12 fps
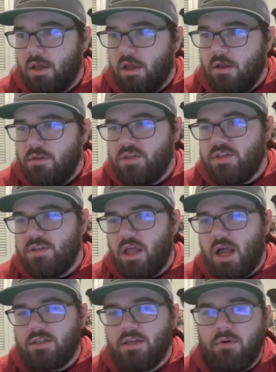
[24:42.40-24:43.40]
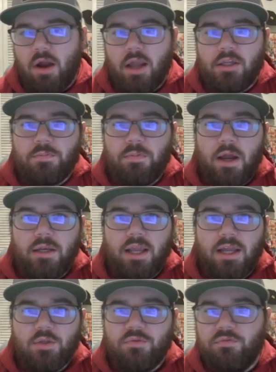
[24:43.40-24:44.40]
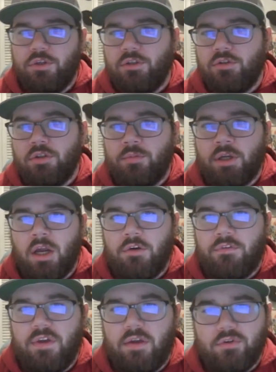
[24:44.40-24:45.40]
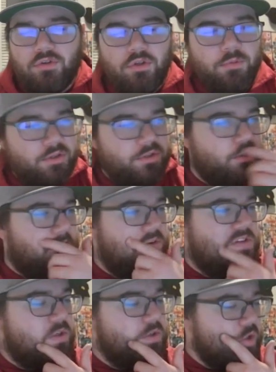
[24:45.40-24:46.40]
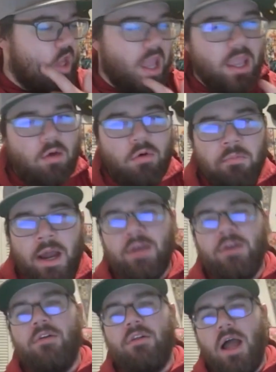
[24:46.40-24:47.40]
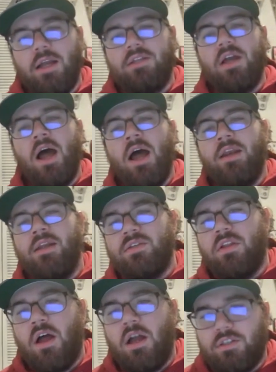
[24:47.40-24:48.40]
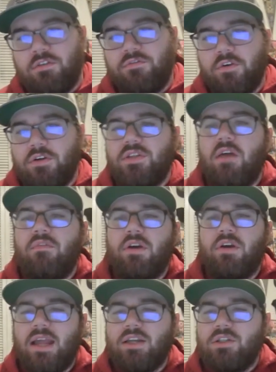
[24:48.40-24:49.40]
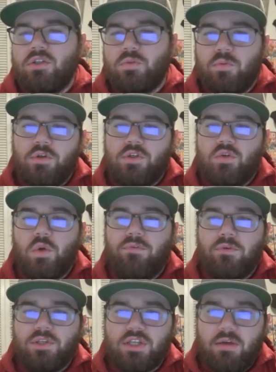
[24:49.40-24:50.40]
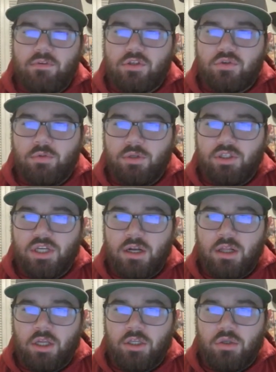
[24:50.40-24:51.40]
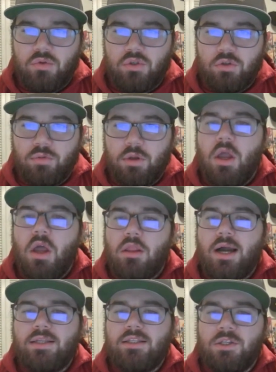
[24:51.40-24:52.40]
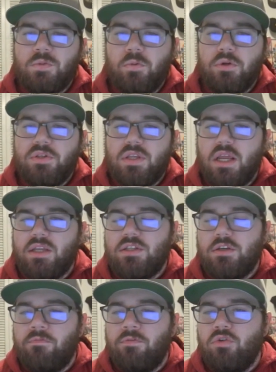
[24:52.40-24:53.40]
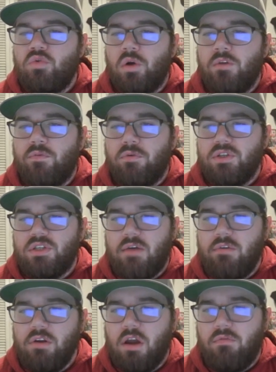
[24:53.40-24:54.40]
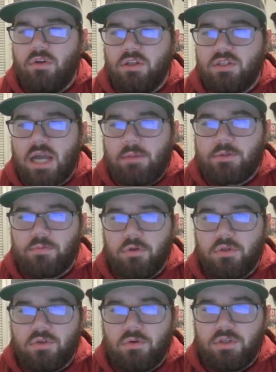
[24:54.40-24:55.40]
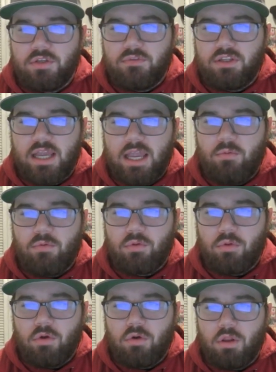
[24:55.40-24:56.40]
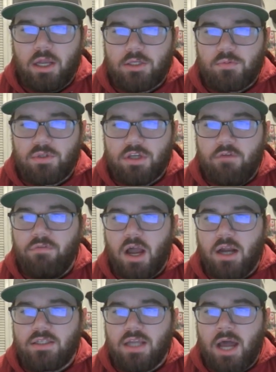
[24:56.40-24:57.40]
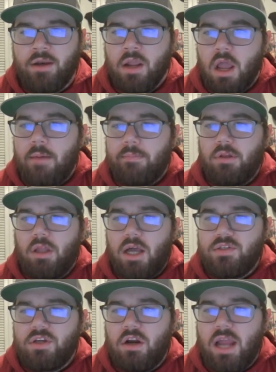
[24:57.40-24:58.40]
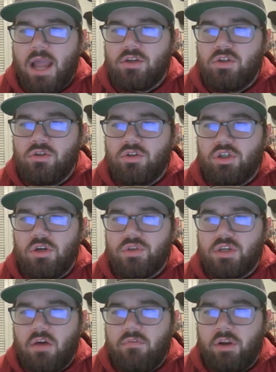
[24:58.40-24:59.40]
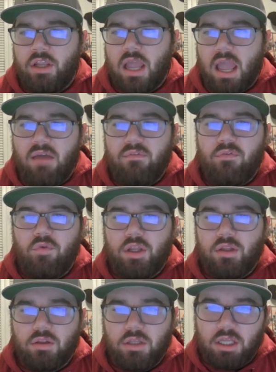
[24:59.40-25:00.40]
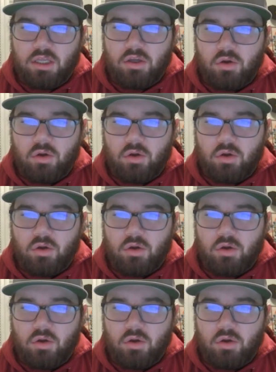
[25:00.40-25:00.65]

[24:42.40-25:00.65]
This is the Locked On Rockies podcast for free and streaming on your favorite streaming services. And hey, a reminder, Locked On has launched the first ever national sports 24/7 streaming channel on YouTube. Locked On Sports Today is here for you 24/7, covering the top sports stories of the day with the local experts of Locked On, plus our national shows covering every league.